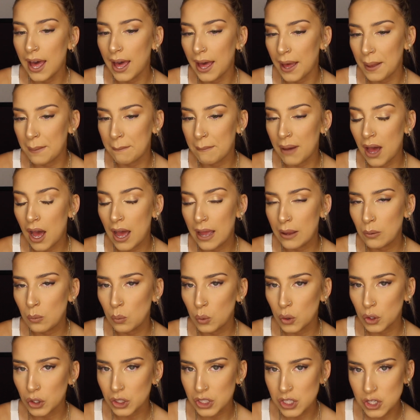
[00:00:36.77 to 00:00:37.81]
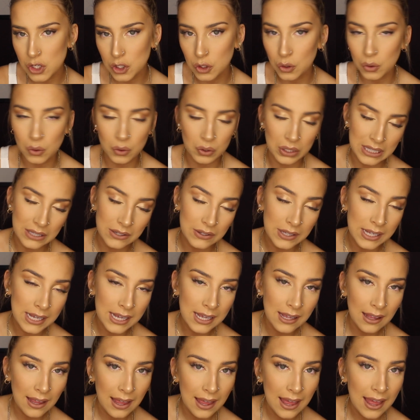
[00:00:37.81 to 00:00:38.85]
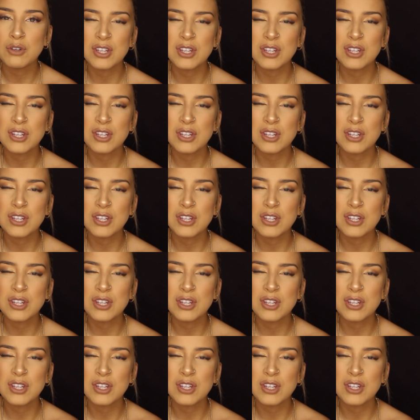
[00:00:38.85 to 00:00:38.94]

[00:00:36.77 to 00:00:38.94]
I worked accordingly.